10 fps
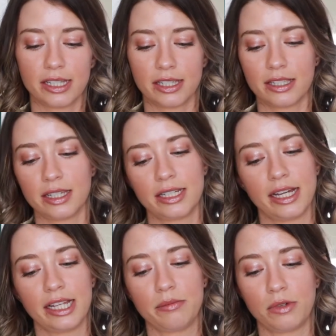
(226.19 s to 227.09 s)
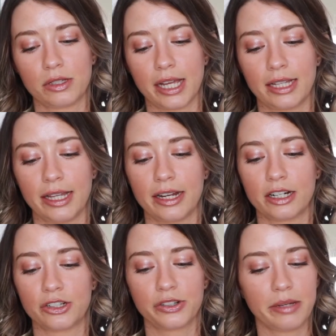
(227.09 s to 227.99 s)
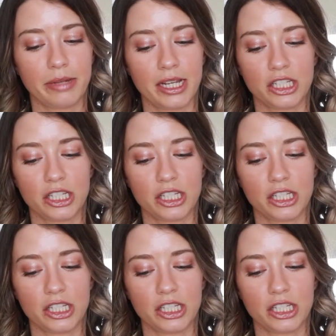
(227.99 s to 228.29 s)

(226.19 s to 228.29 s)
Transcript: This is a daily multi-layer treatment